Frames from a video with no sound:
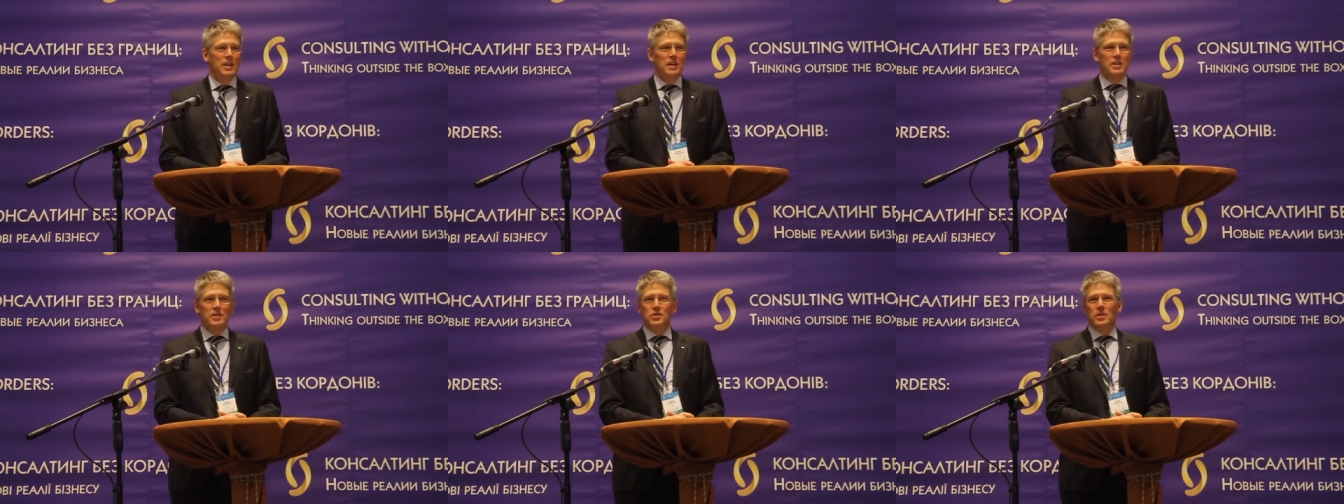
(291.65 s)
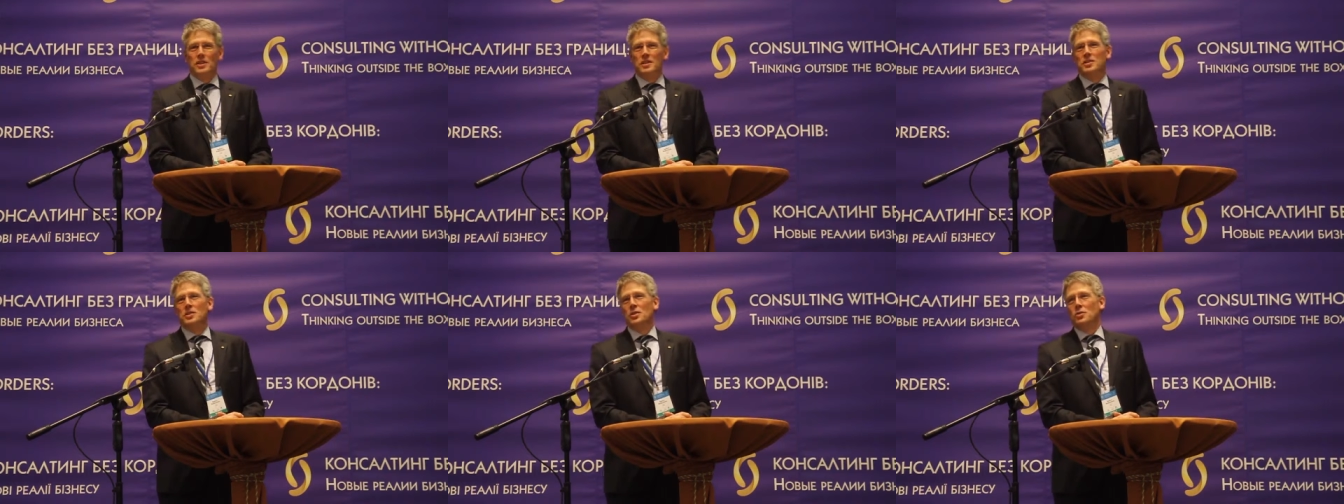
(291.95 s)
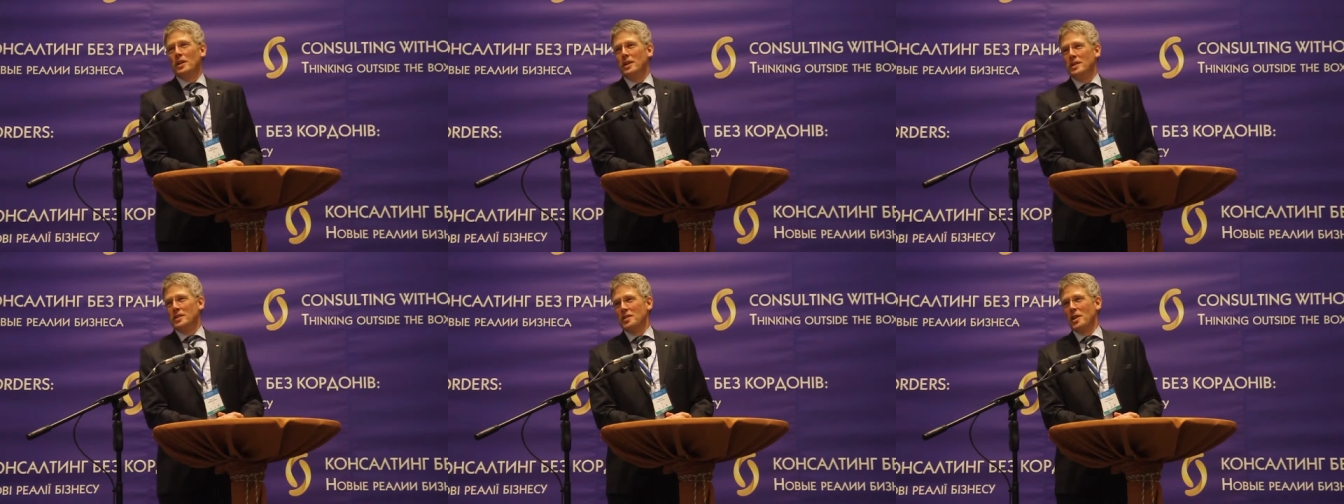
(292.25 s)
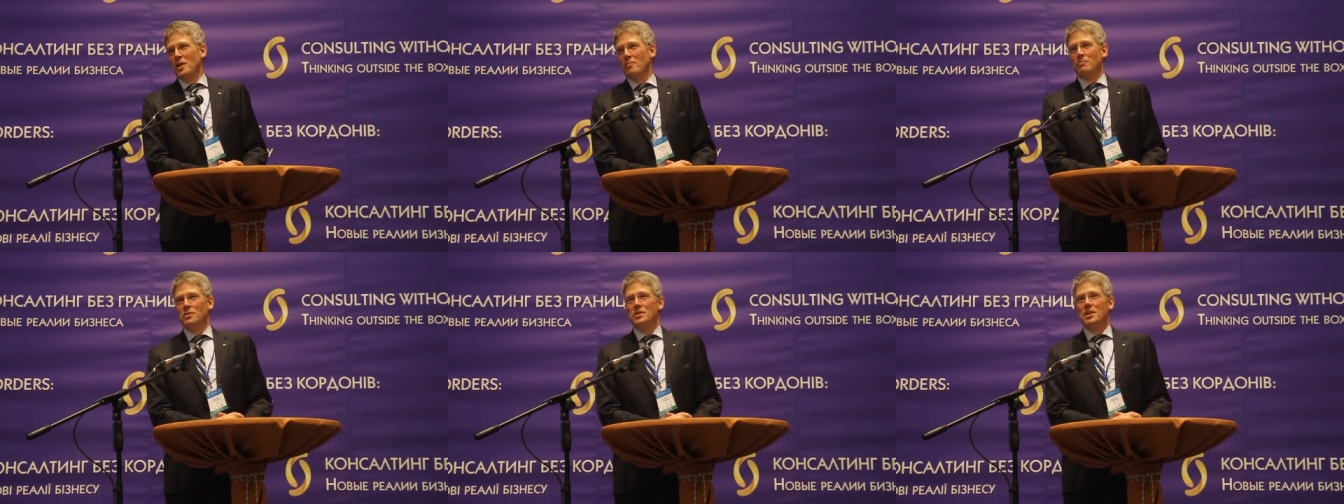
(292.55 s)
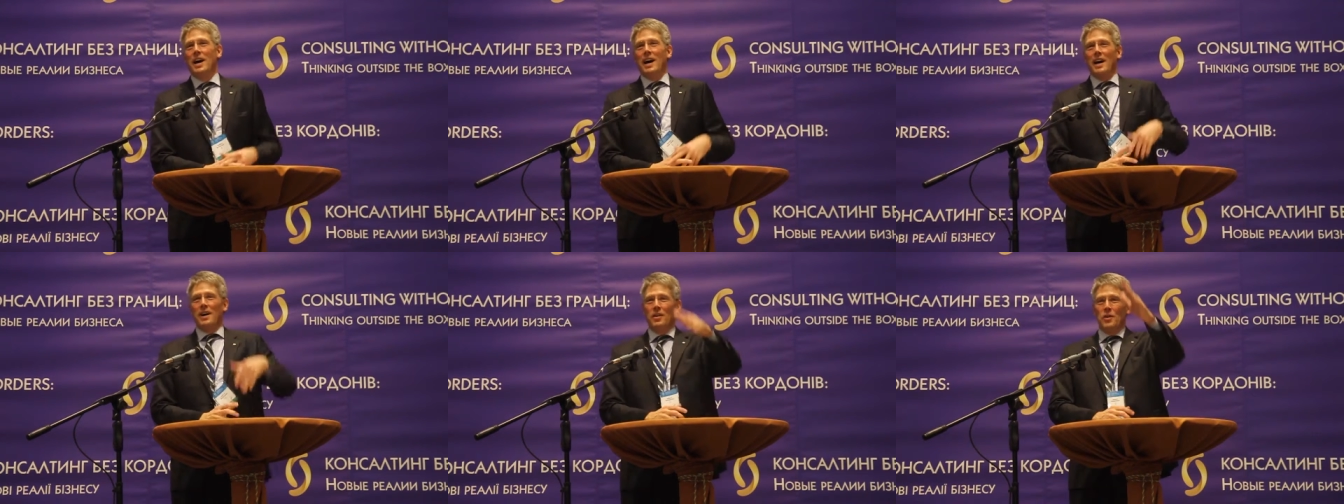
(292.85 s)
She's doing some,
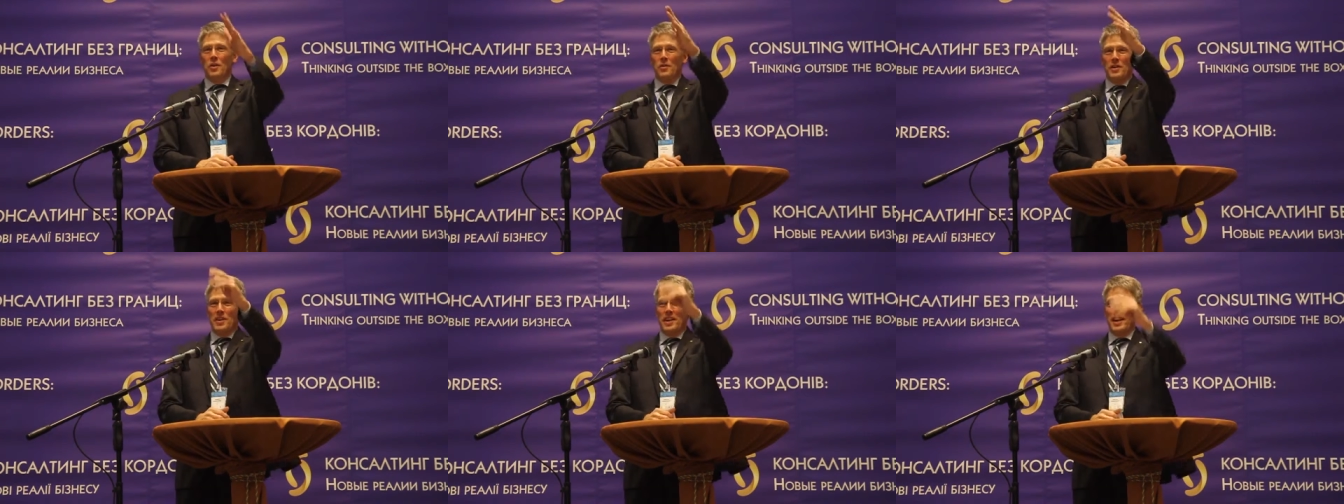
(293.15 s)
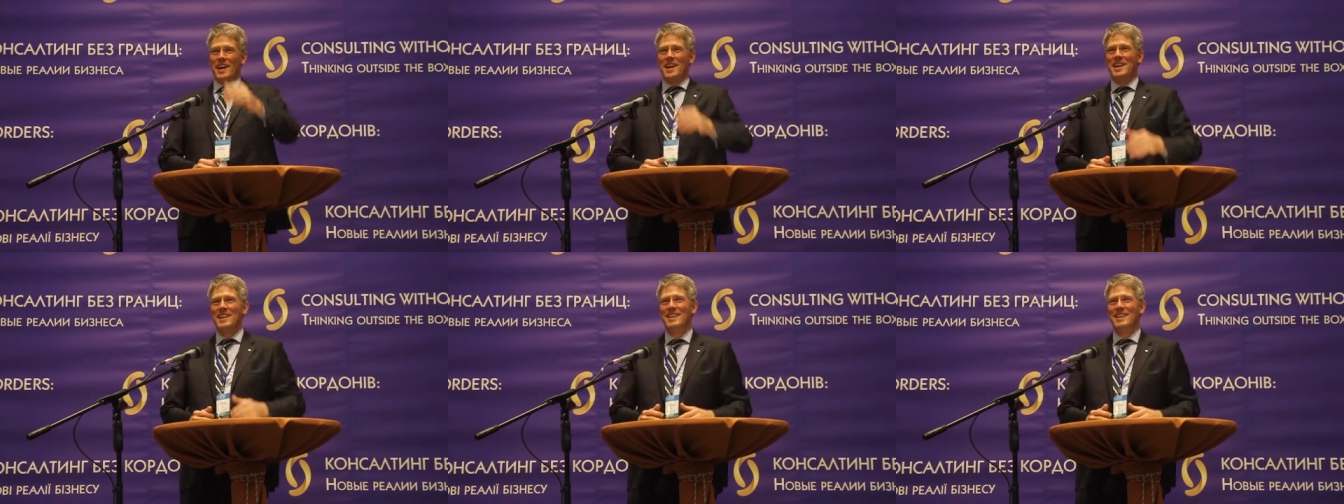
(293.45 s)
ah, over there.